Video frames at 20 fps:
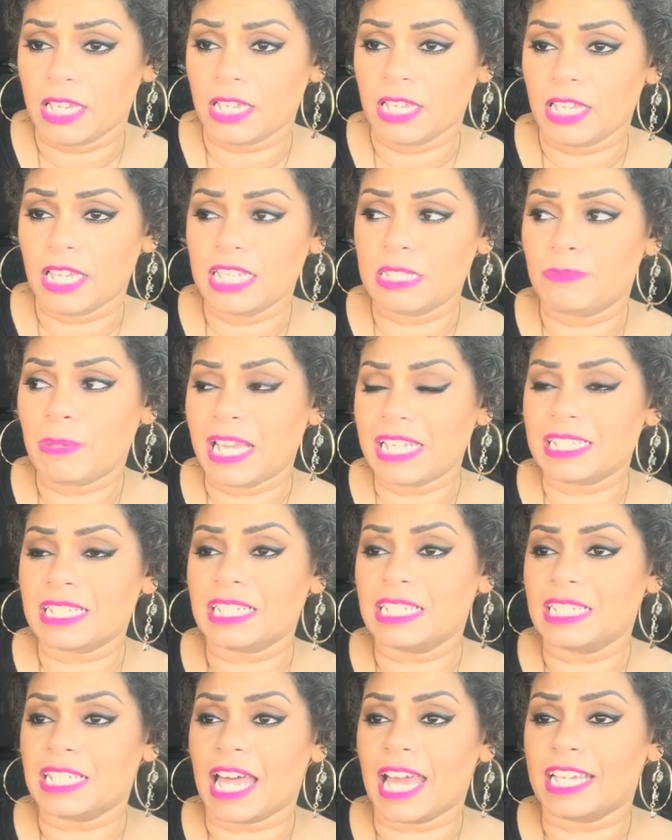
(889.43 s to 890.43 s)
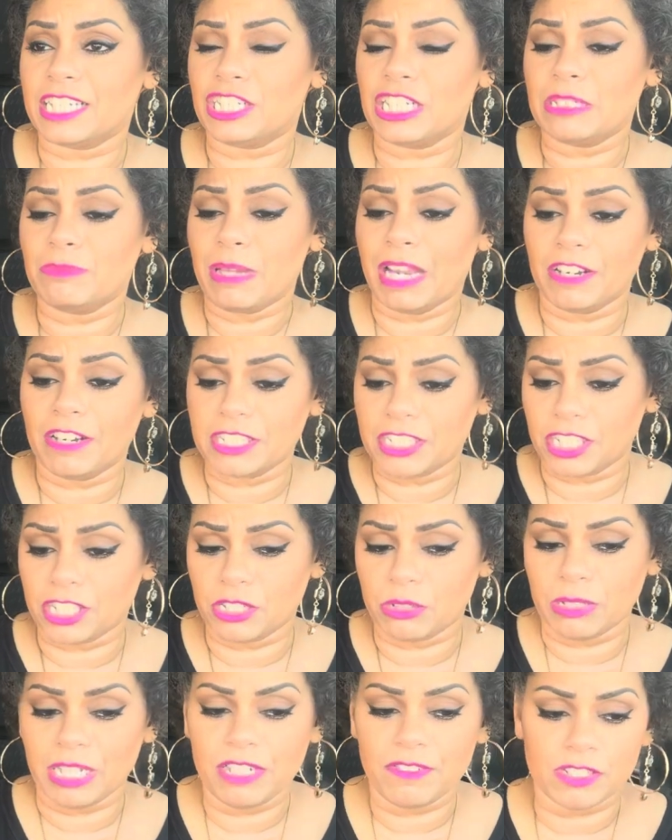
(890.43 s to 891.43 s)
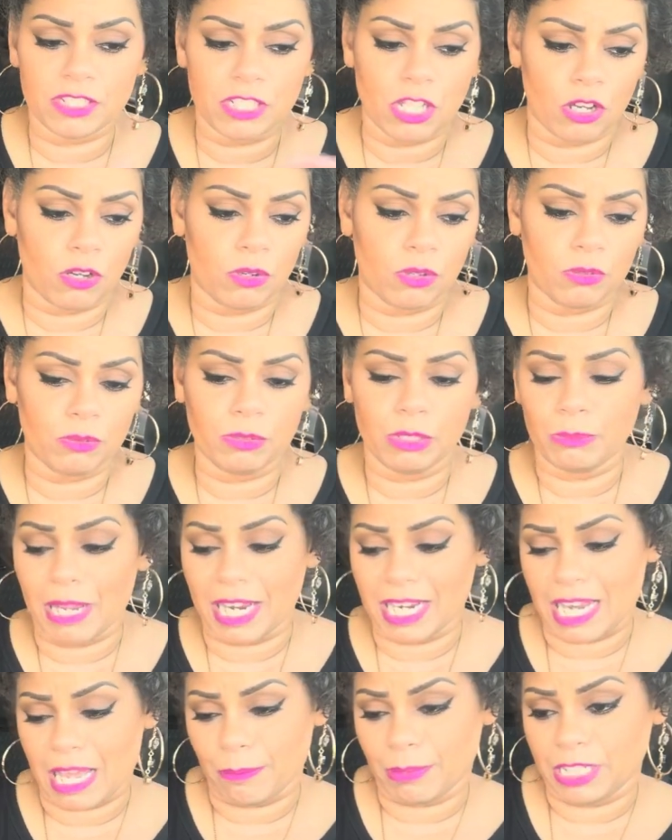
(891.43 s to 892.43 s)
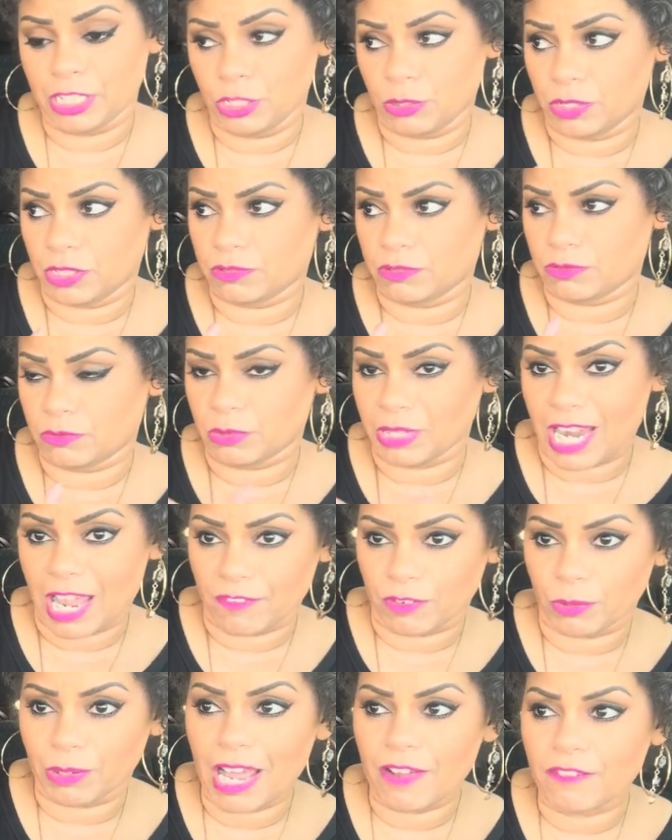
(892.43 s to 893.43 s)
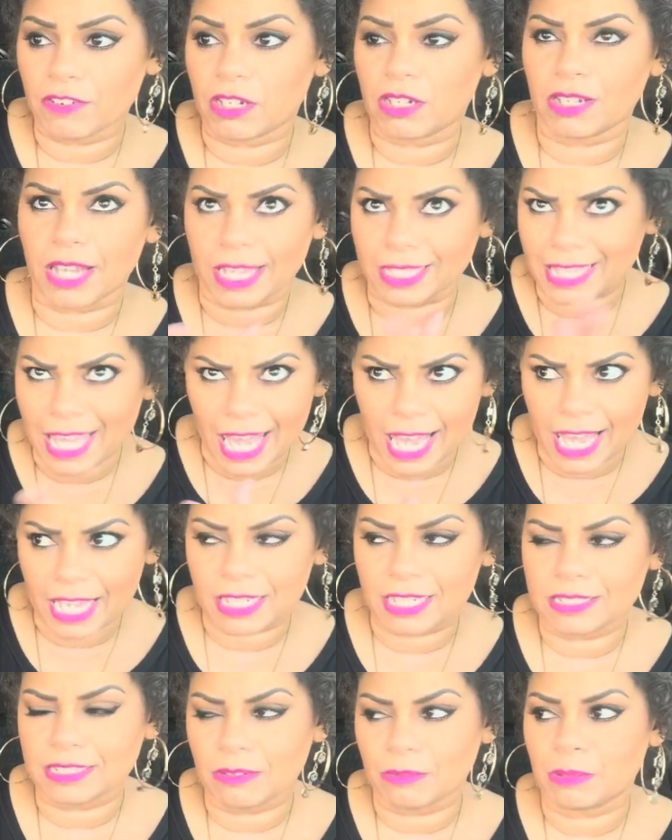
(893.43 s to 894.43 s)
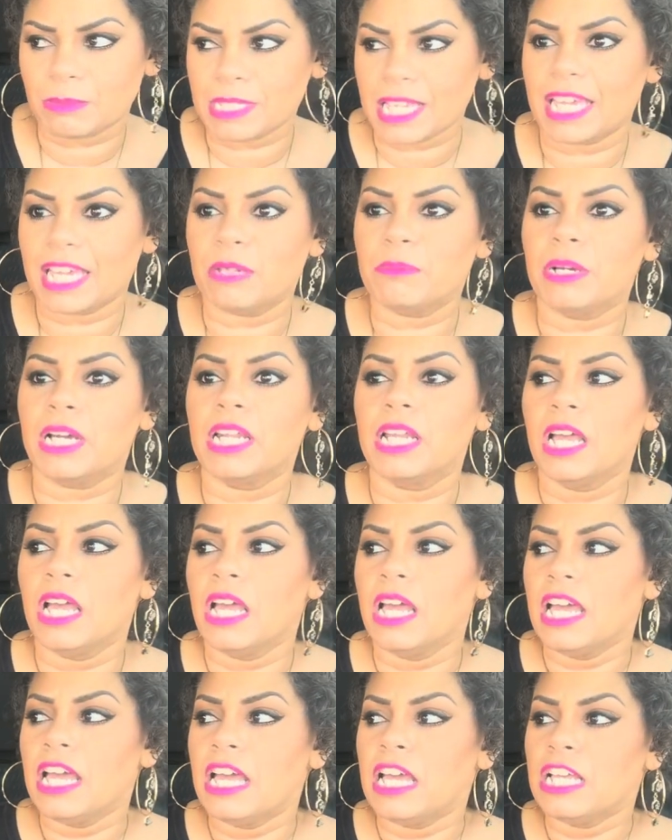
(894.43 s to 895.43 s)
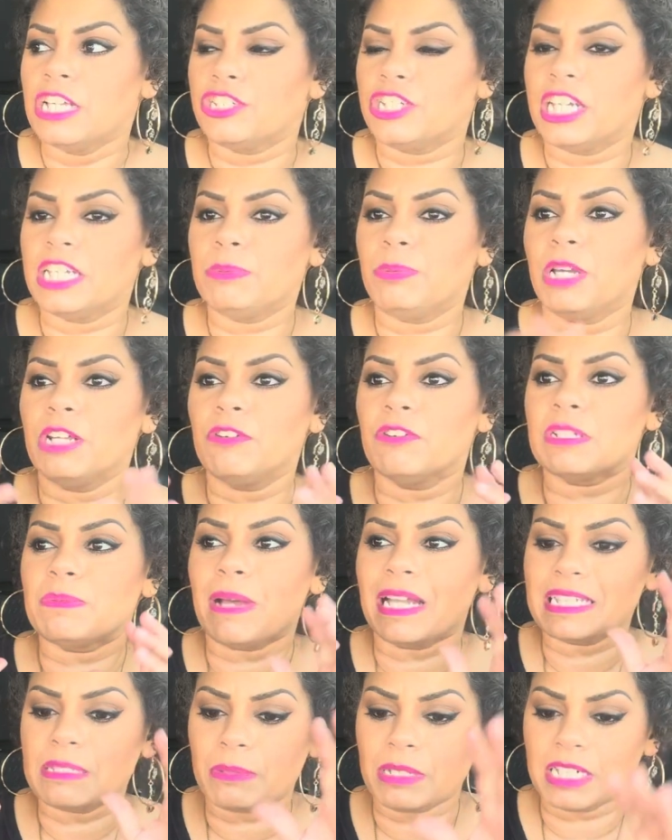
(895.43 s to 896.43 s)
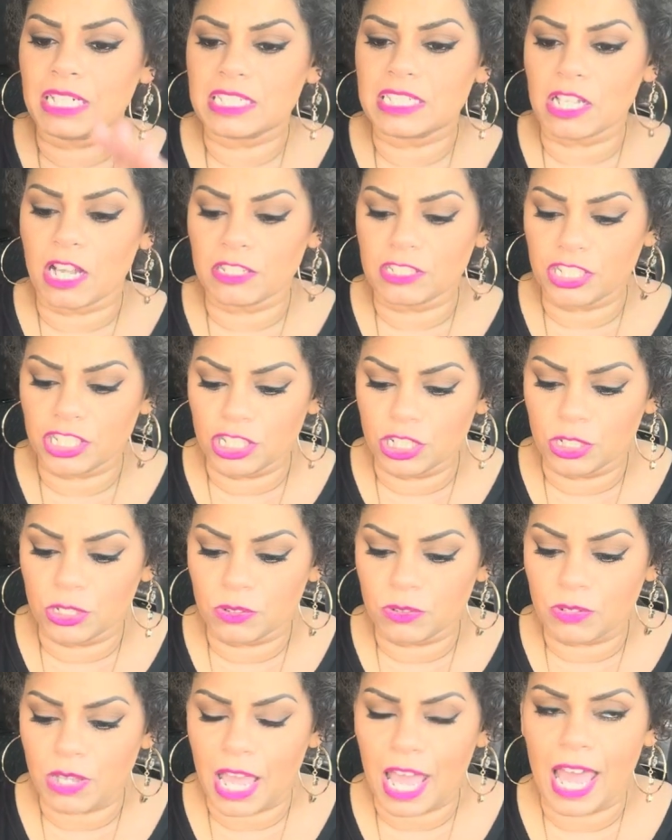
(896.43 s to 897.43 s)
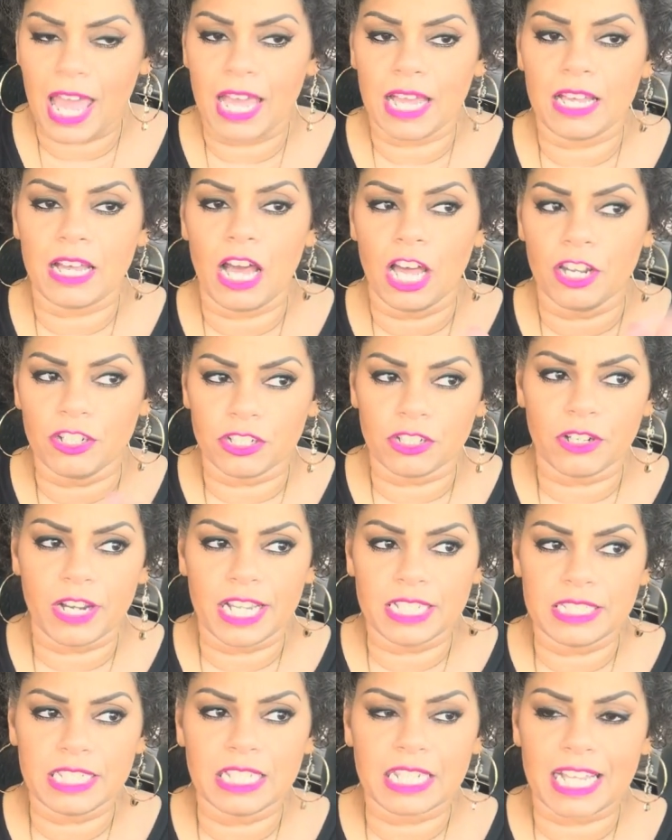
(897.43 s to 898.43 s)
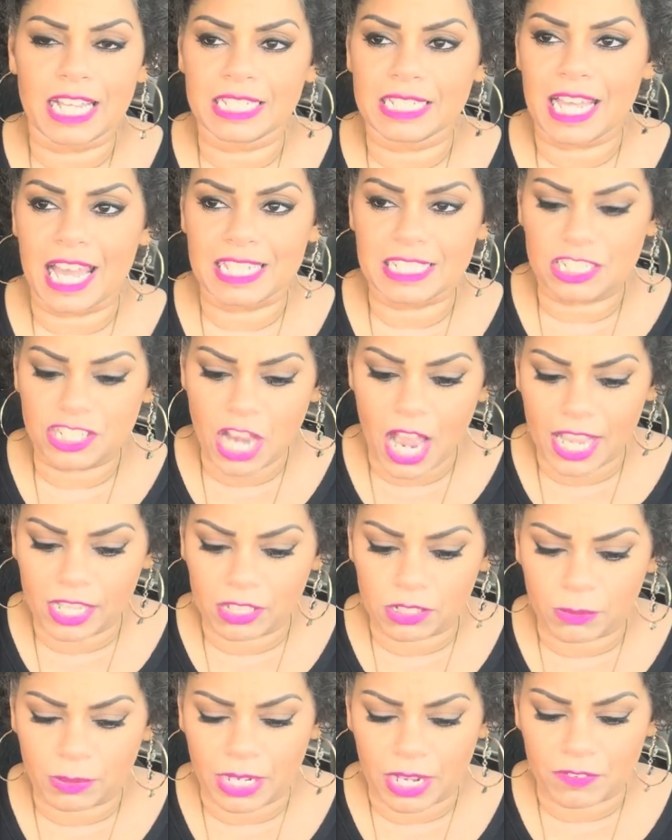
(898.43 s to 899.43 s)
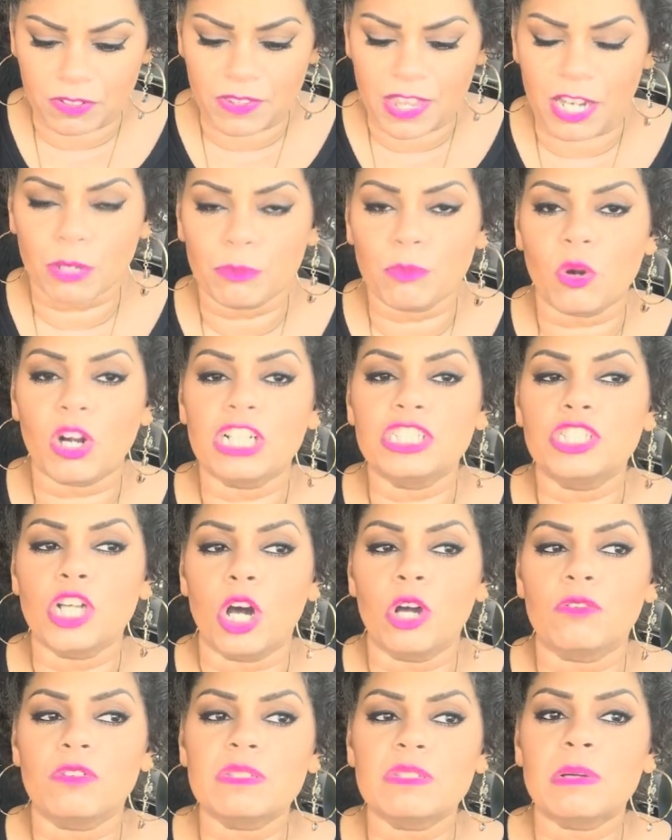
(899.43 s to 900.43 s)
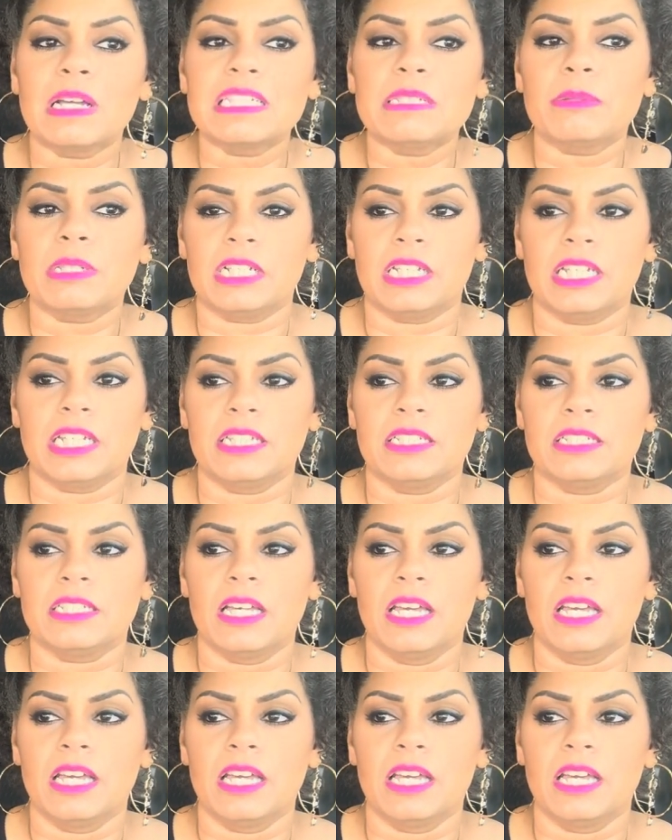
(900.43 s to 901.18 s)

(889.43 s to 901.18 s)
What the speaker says: it's basically like she's married to you, even though you might not be doing whatever like that. That's not what I'm saying, but she's putting responsibilities onto you under 18, like as a child or whatever, that are more adult responsibilities,